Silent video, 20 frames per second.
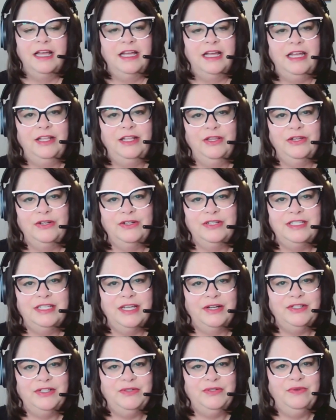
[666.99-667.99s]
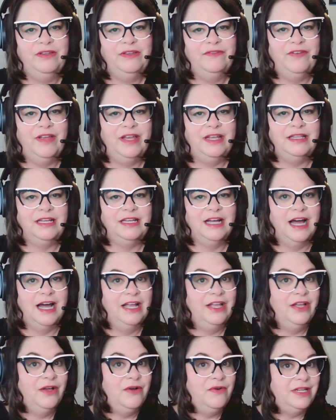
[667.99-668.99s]
He learns how to evade the
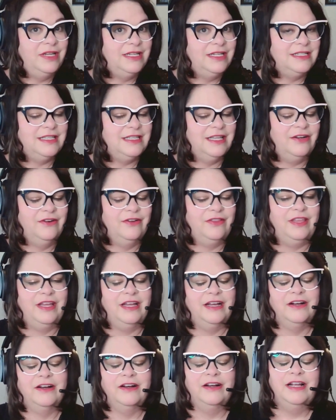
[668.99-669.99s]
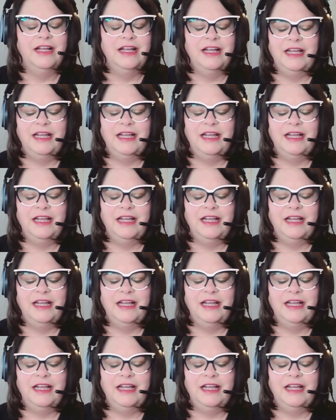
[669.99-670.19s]
coyotes that are there.